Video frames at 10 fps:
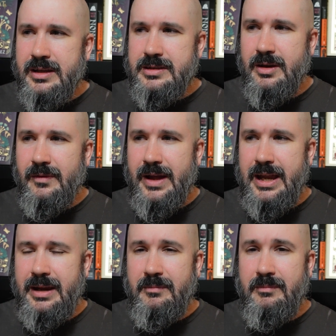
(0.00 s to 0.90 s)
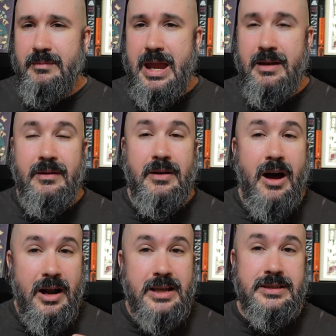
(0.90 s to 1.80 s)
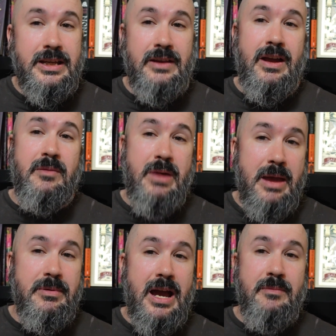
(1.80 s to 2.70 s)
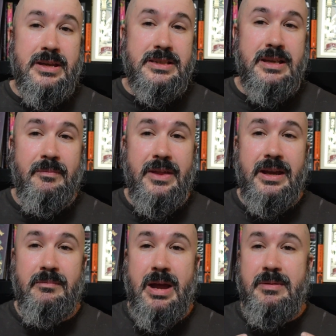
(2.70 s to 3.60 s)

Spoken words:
So like honestly, like maybe I missed something.